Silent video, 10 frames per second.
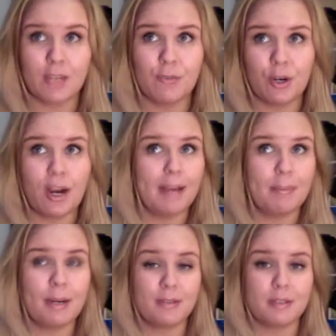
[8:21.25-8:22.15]
If your
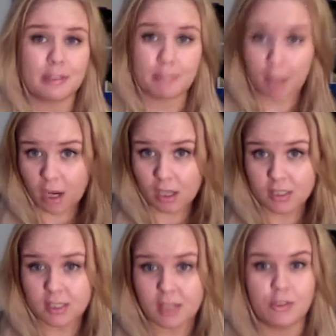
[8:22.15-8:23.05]
eyebrows are
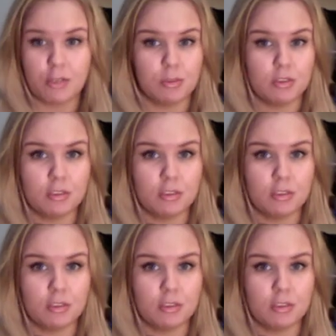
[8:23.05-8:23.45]
sparse, if you want